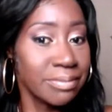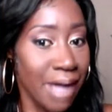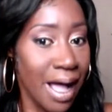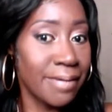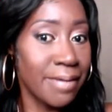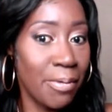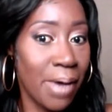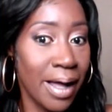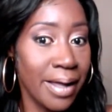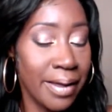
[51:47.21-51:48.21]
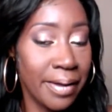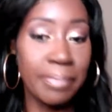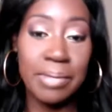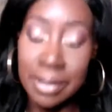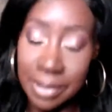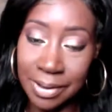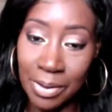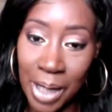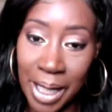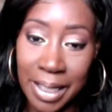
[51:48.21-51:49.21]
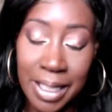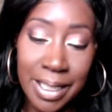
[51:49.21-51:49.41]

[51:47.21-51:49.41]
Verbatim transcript: hurt. I know I am.